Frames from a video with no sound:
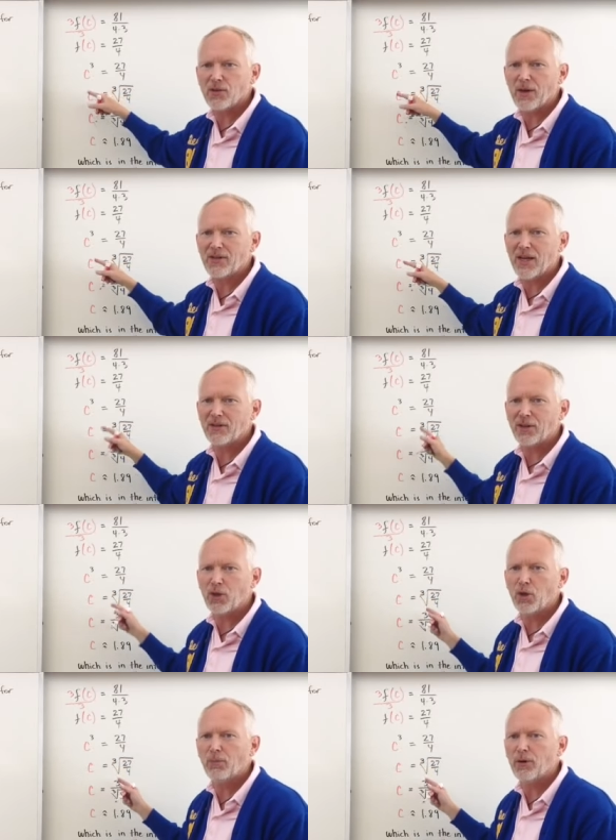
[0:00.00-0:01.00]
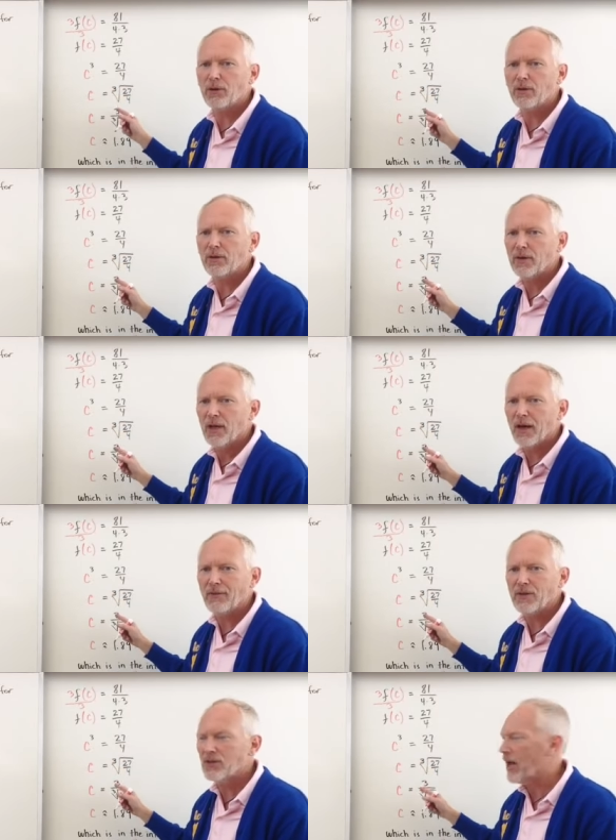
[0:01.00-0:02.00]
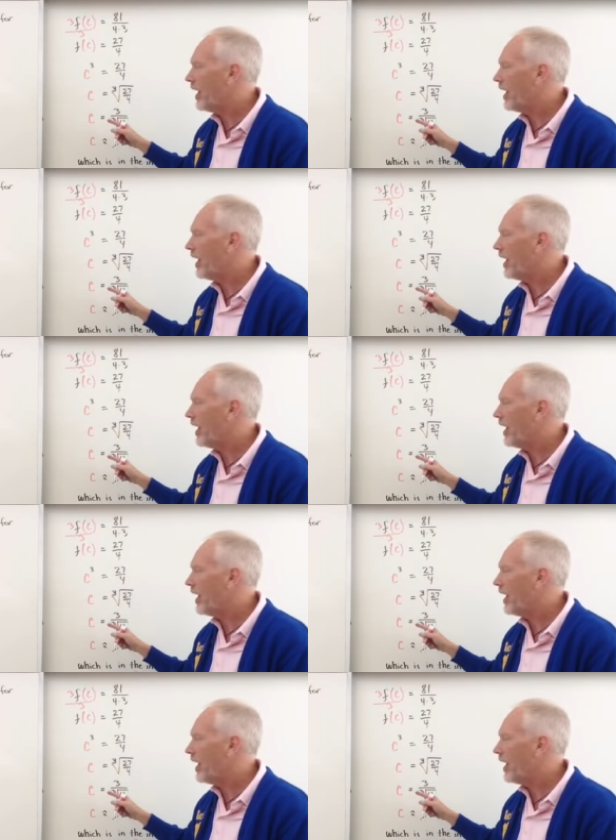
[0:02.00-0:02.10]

so I take the cube root of each